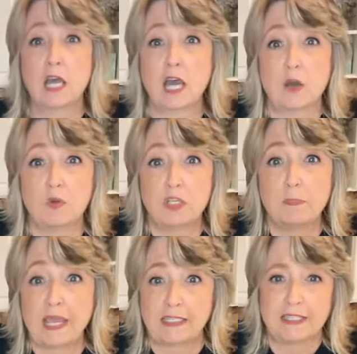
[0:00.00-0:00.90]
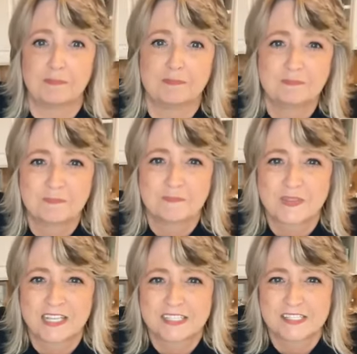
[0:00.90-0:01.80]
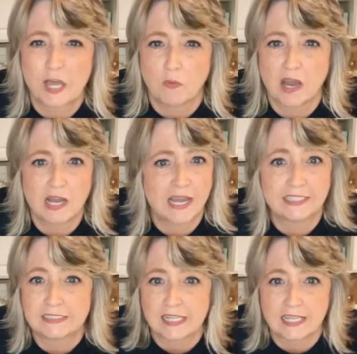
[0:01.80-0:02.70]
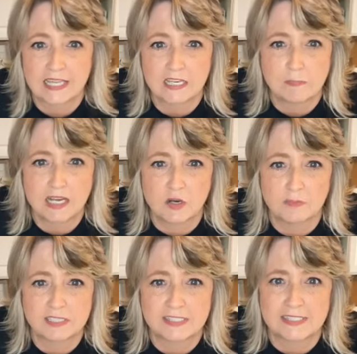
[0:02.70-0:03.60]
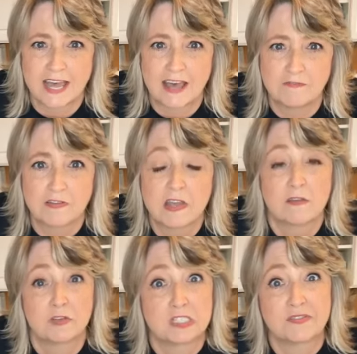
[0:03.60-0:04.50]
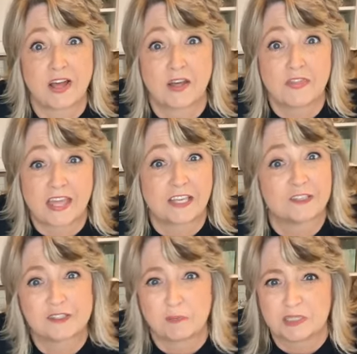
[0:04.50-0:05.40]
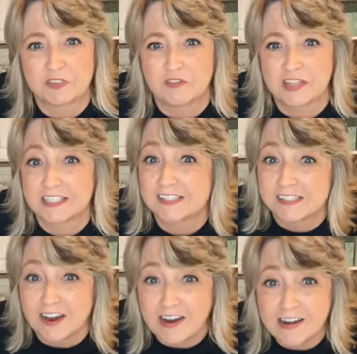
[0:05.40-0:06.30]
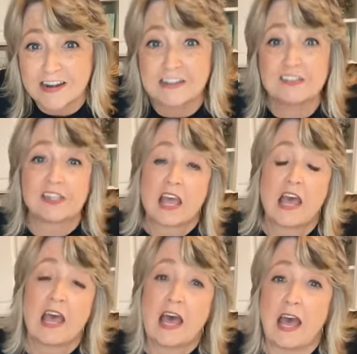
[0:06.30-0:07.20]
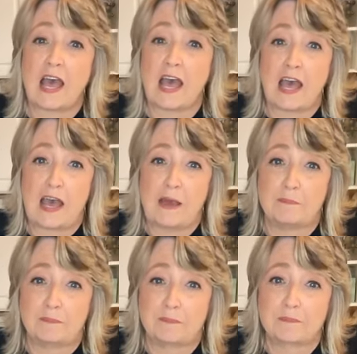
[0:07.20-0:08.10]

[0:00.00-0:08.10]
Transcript: uh, when you paint them. So I didn't say any of my normal stuff. First of all, thank you so much for the stars. Um,